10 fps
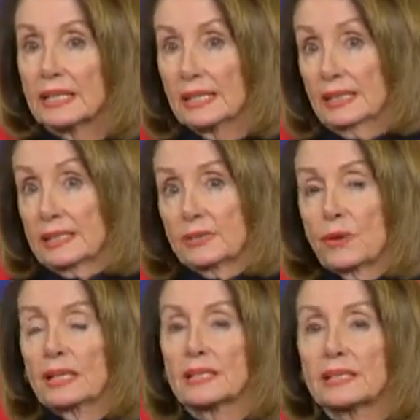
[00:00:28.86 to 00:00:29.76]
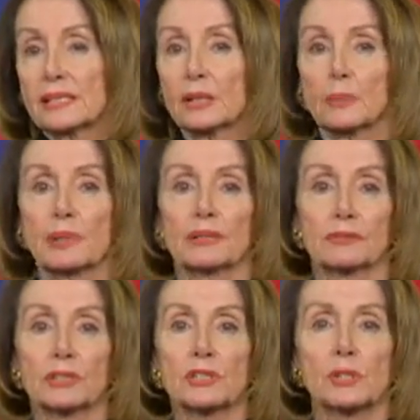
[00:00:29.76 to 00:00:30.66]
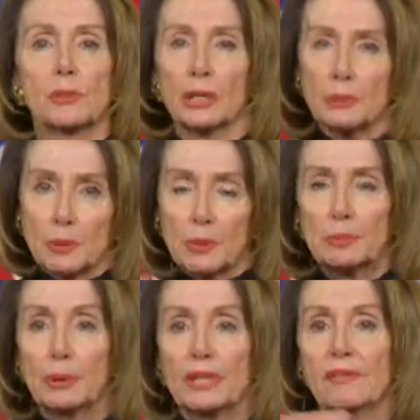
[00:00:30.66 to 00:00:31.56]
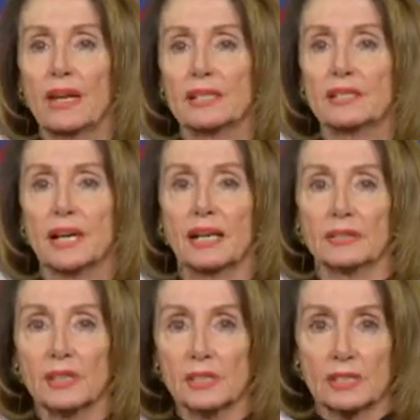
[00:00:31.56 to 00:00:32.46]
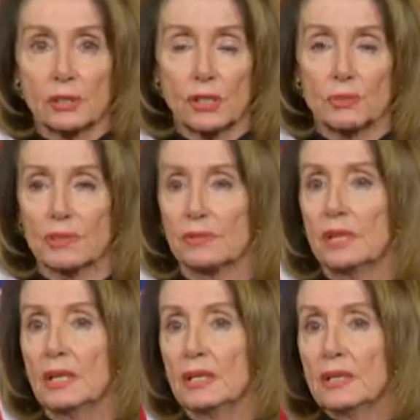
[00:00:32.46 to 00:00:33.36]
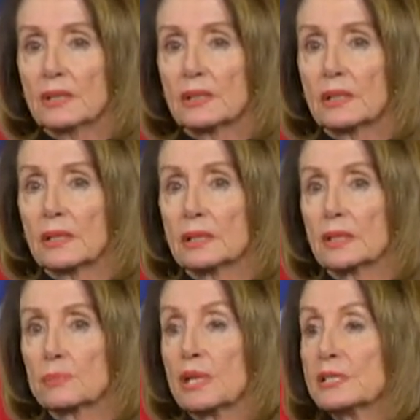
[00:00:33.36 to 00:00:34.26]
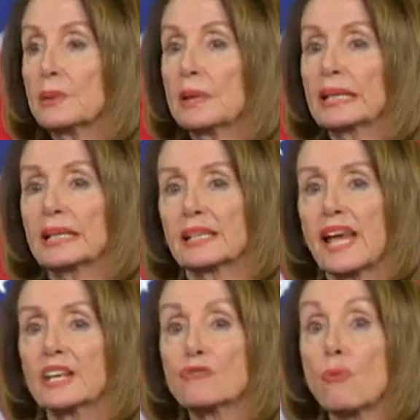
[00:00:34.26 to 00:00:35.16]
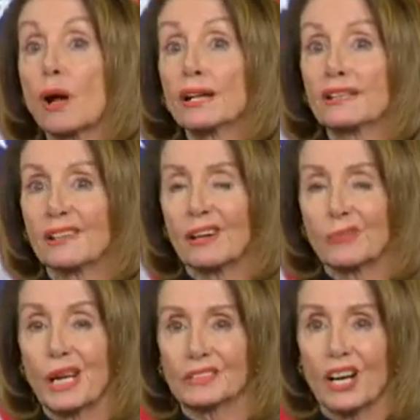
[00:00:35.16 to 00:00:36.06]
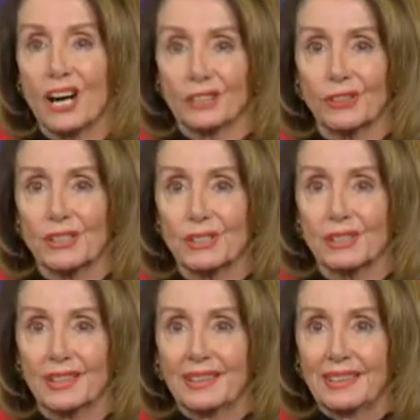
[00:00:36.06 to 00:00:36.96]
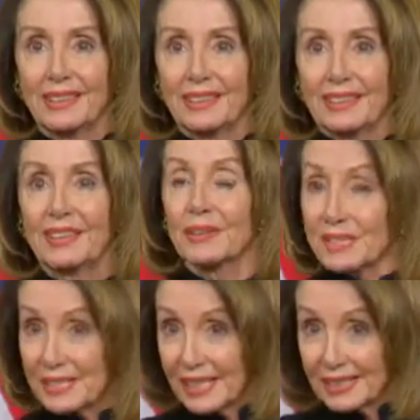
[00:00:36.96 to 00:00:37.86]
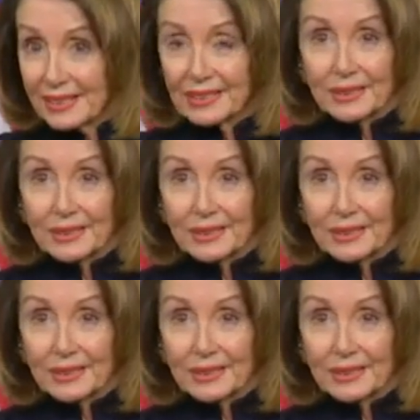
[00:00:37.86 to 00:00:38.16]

has tried to sell a bill of goods to American people. But putting that aside, just in terms of the president making an end run around Congress, here he said,